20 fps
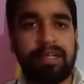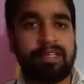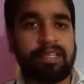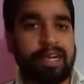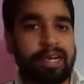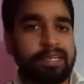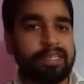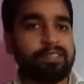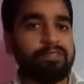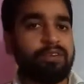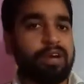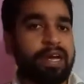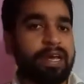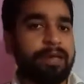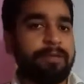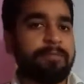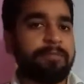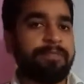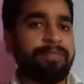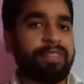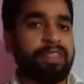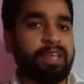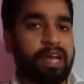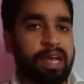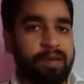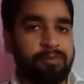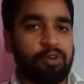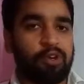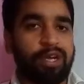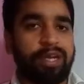That is why
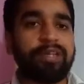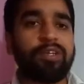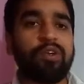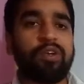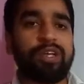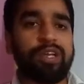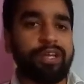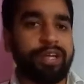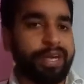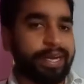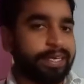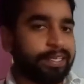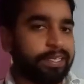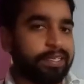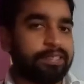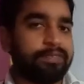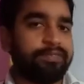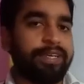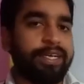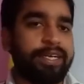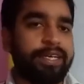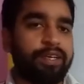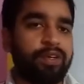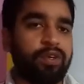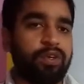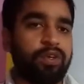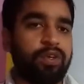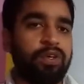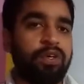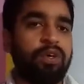I am going to create this
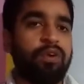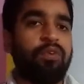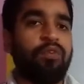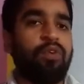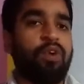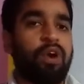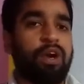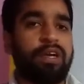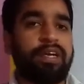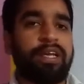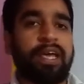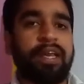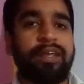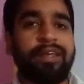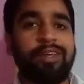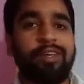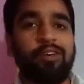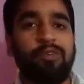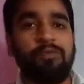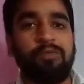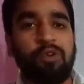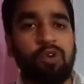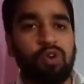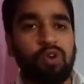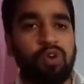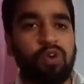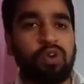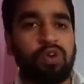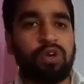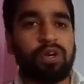video for telling you
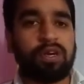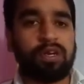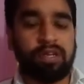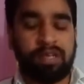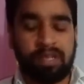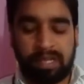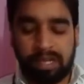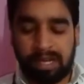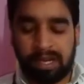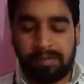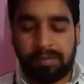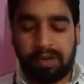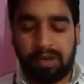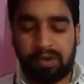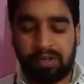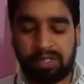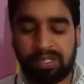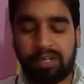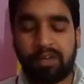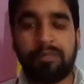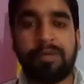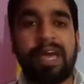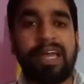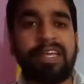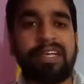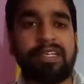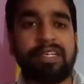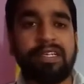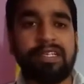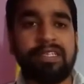more about the
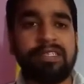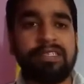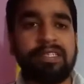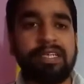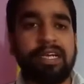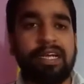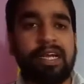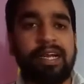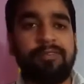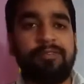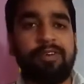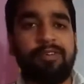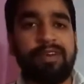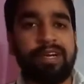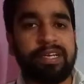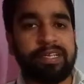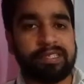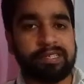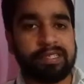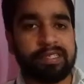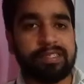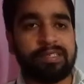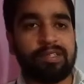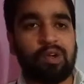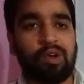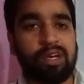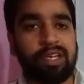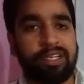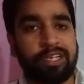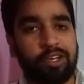numericals, and we will discuss
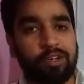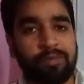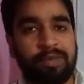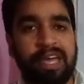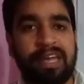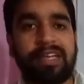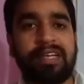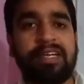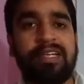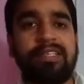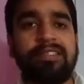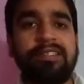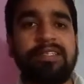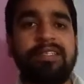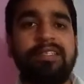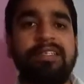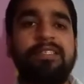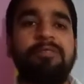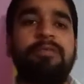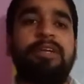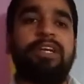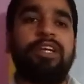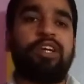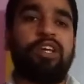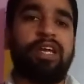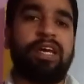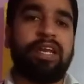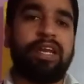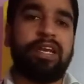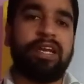only the numericals in this
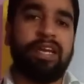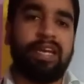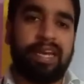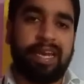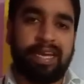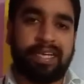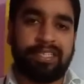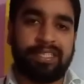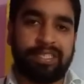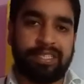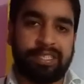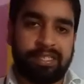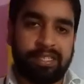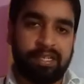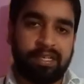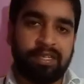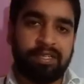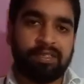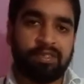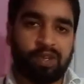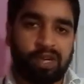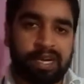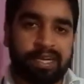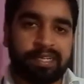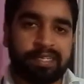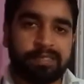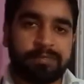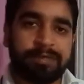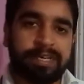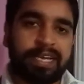particular lecture. So let
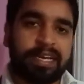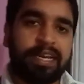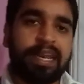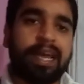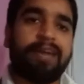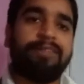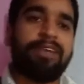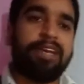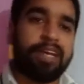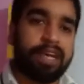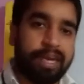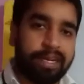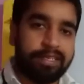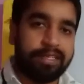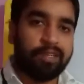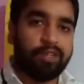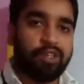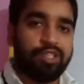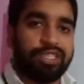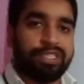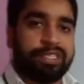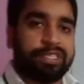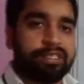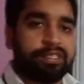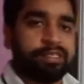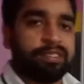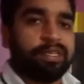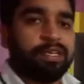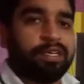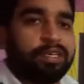us begin. I will write the
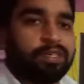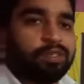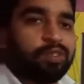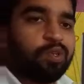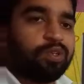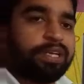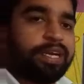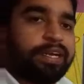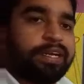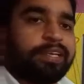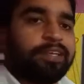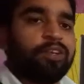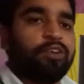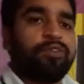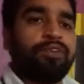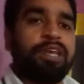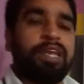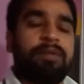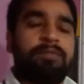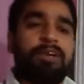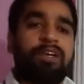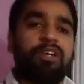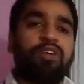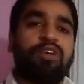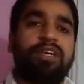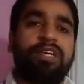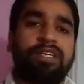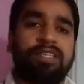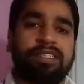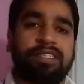questions so that you will be able to
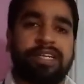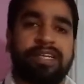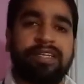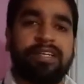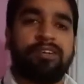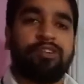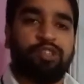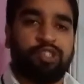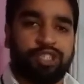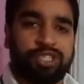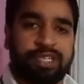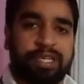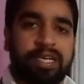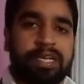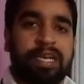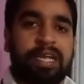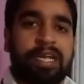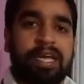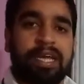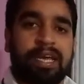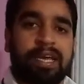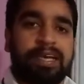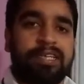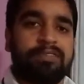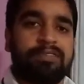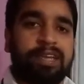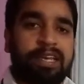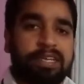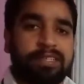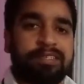understand the question as
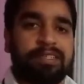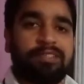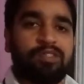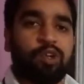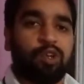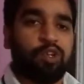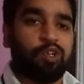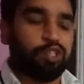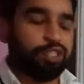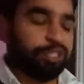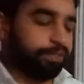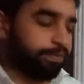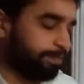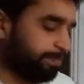well as the solution.